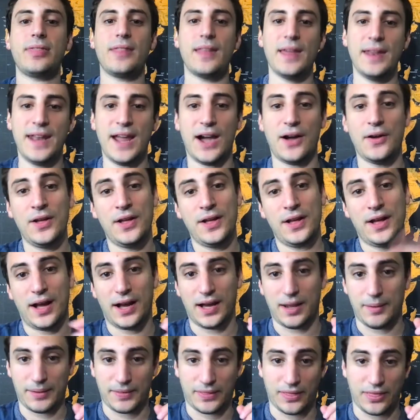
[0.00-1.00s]
Now,
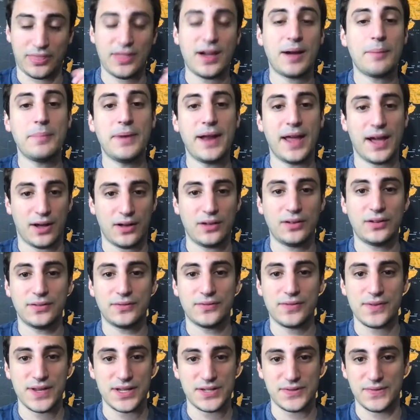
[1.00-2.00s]
I'm going to make the thumbnail
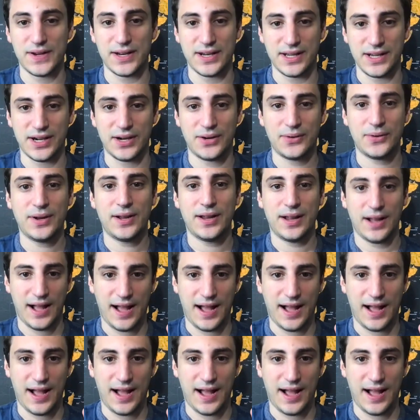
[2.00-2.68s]
for this video,